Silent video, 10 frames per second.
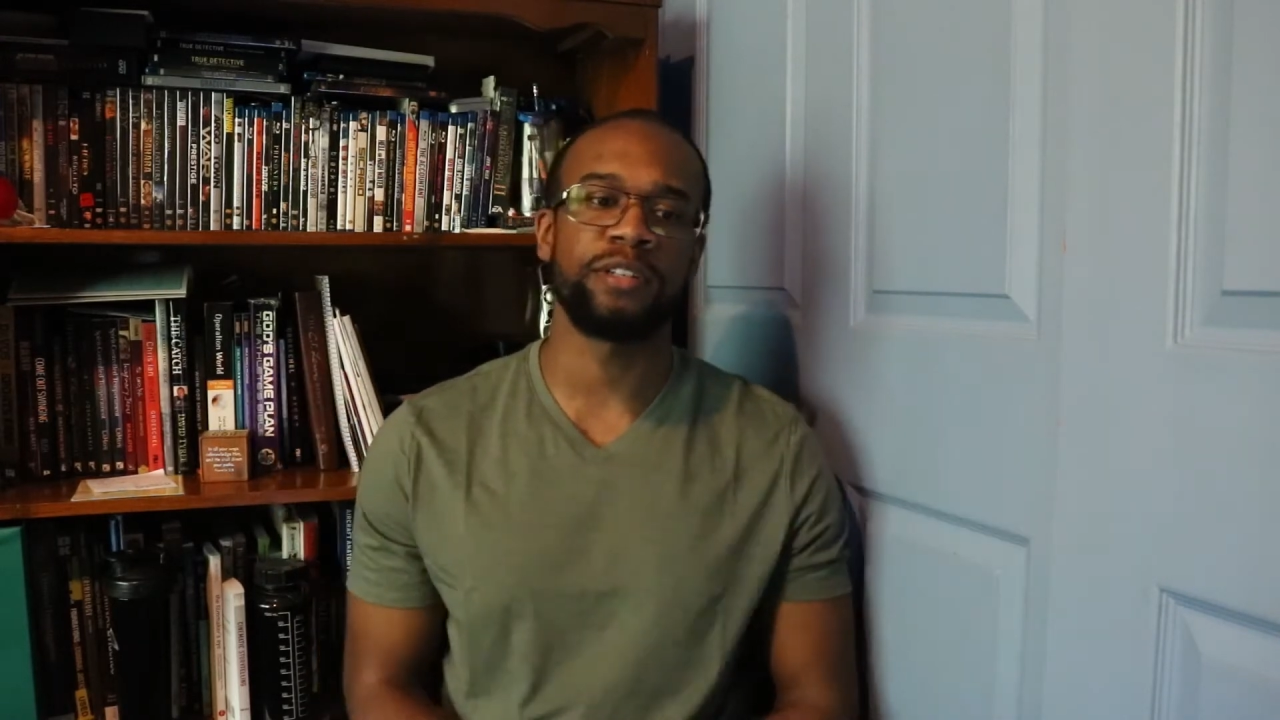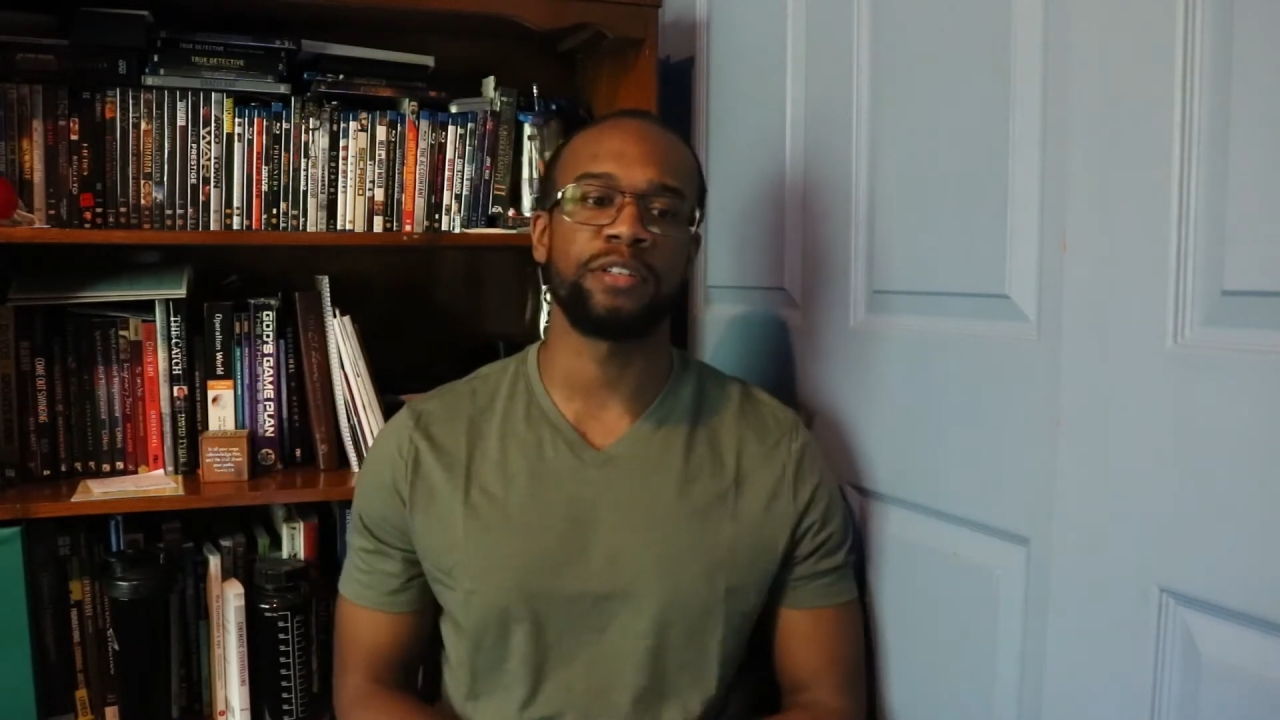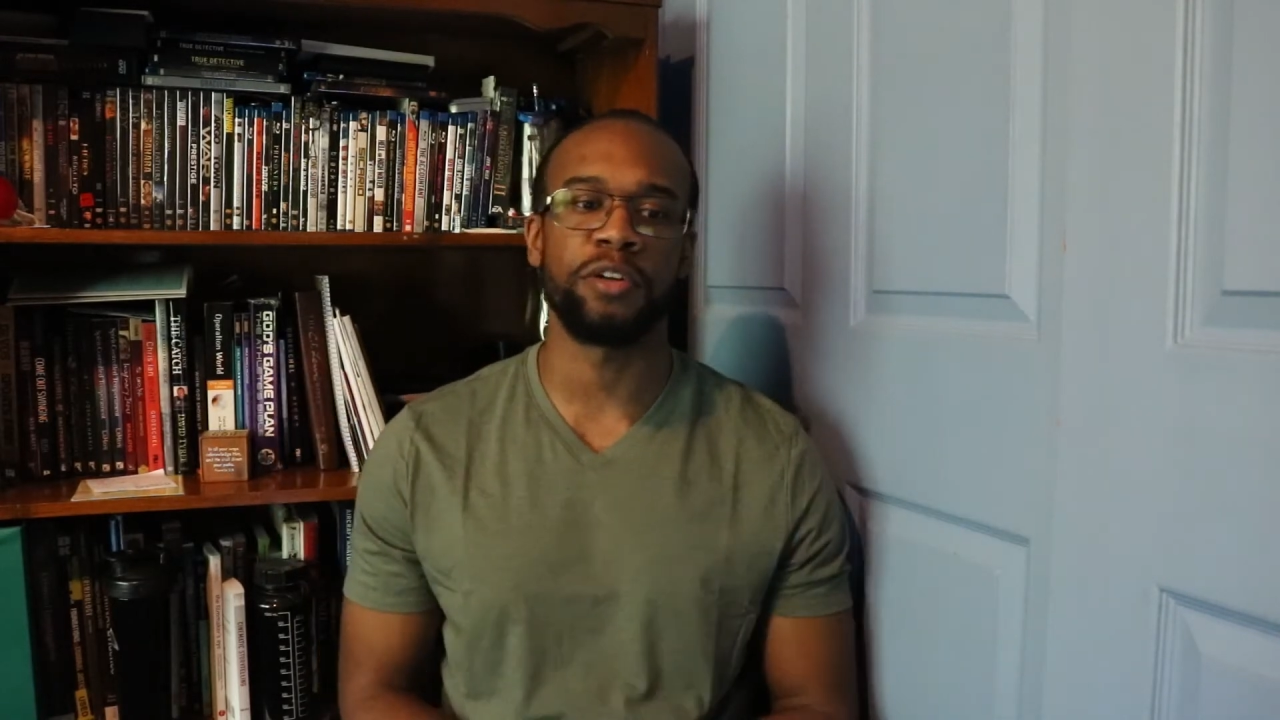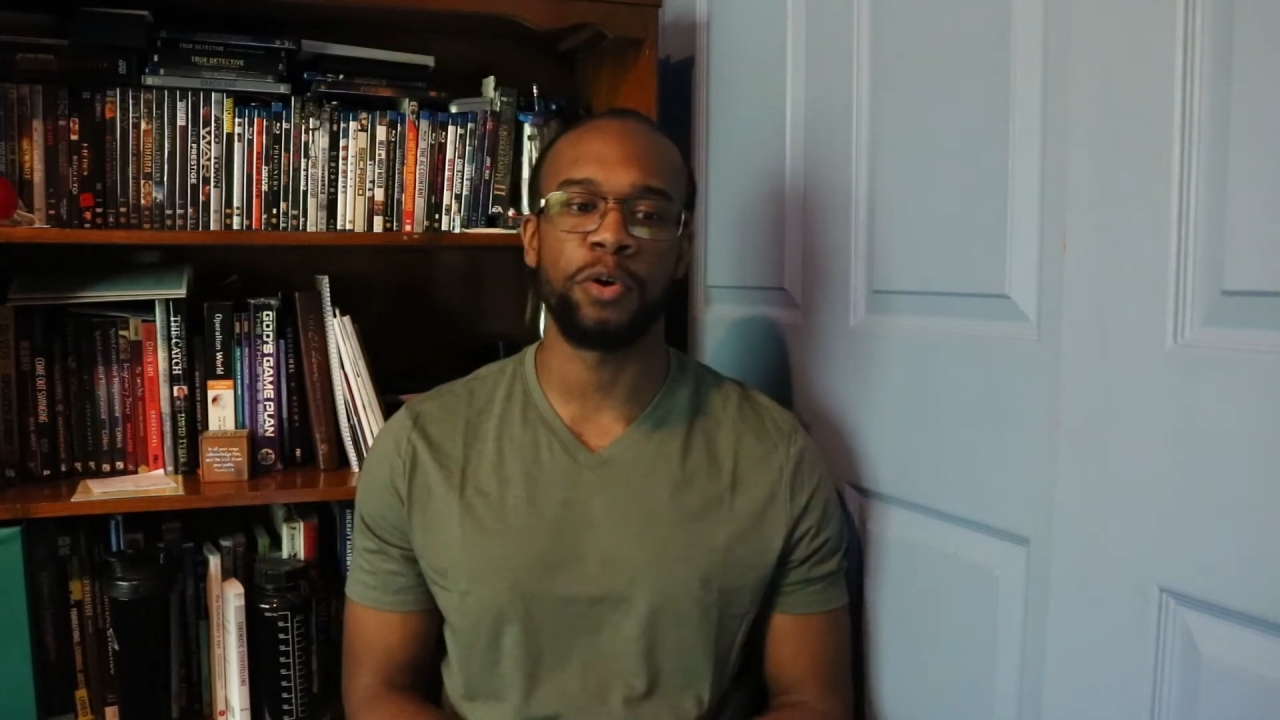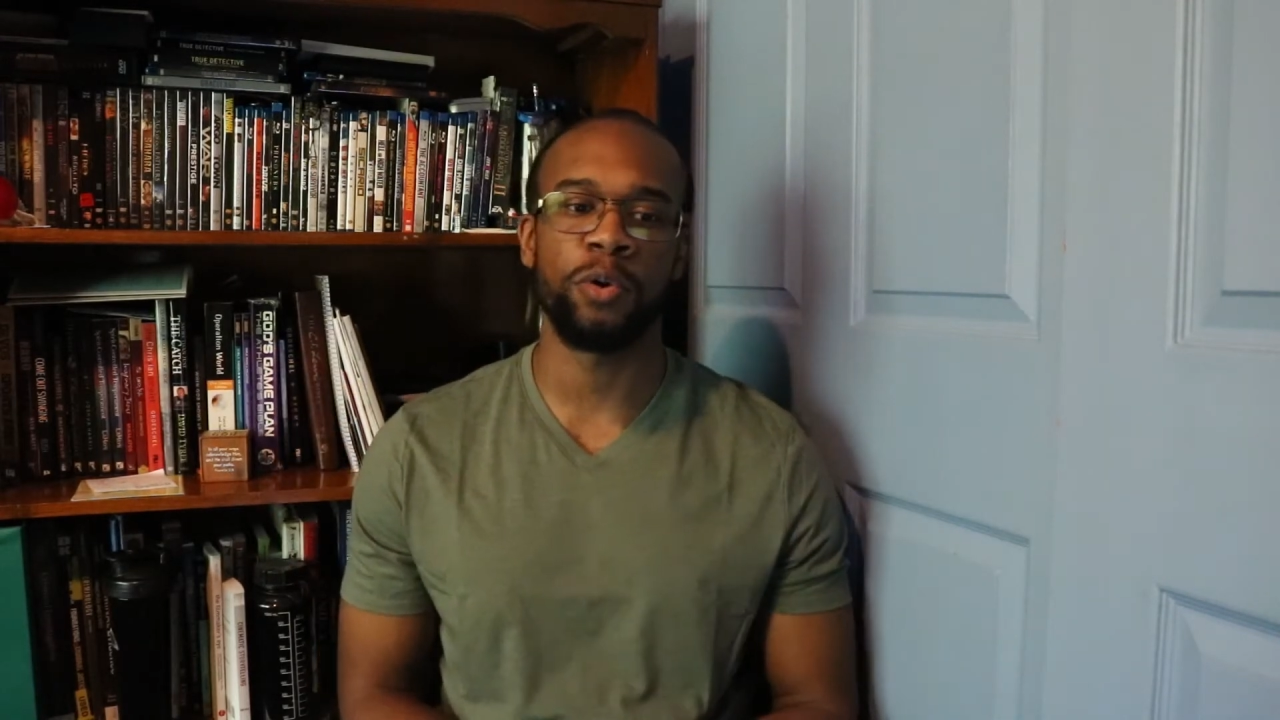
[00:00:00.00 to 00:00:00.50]

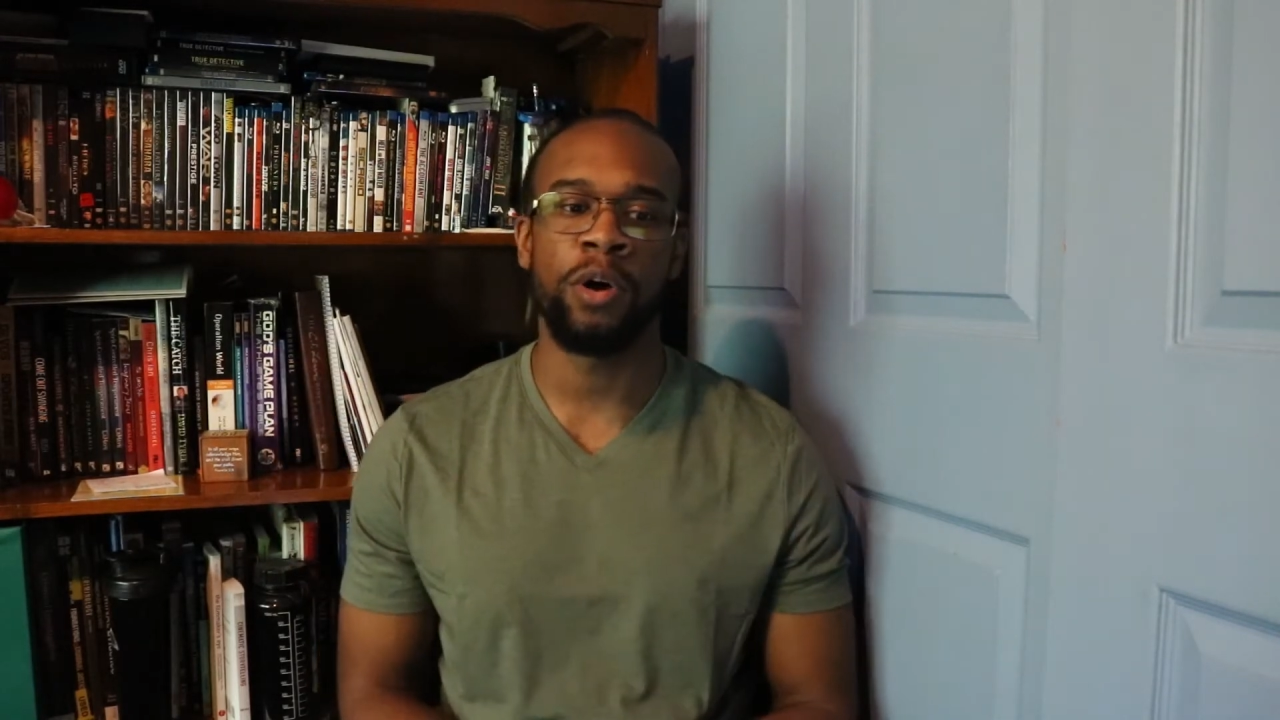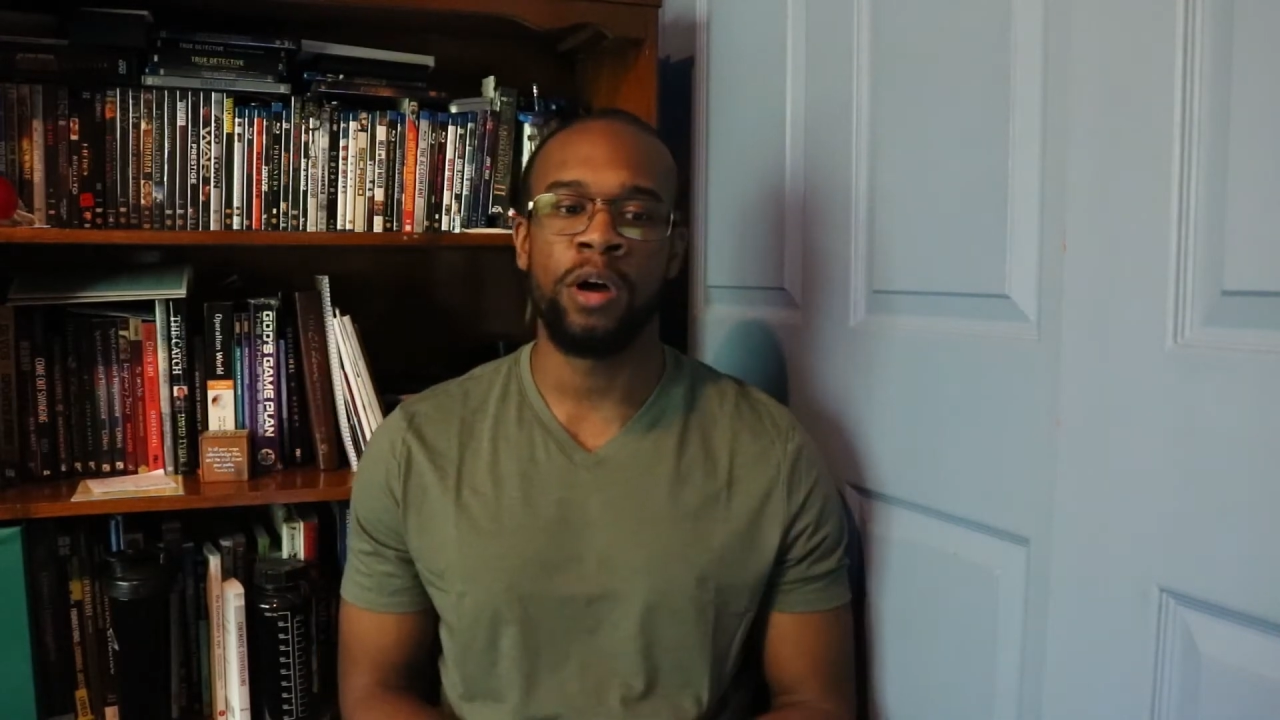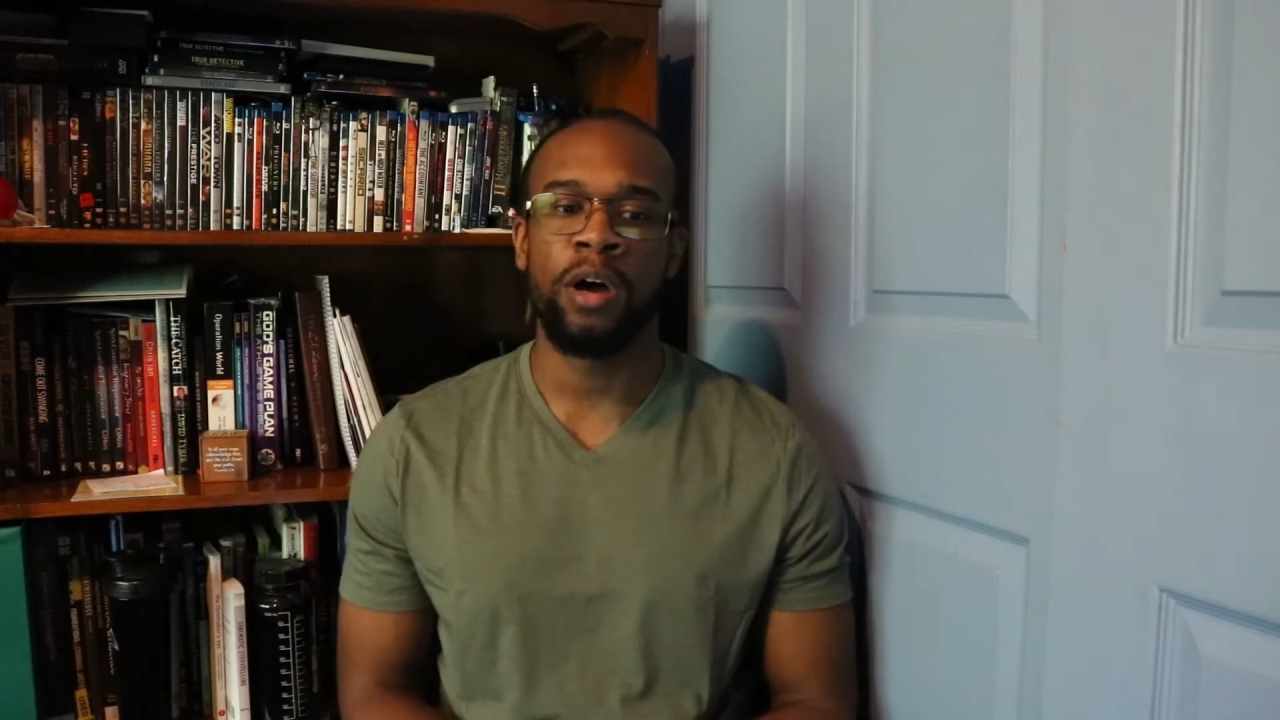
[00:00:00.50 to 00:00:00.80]
so